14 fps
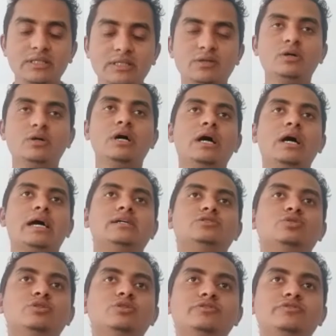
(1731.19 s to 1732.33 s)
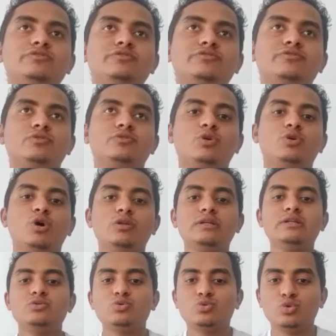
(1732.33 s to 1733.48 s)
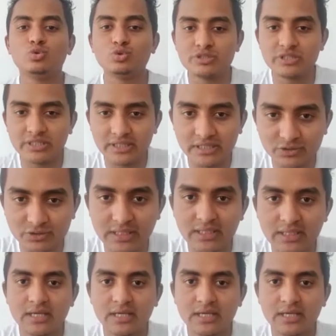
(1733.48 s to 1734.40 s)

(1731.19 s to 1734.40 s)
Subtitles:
Now, as you have gone into coaching as well,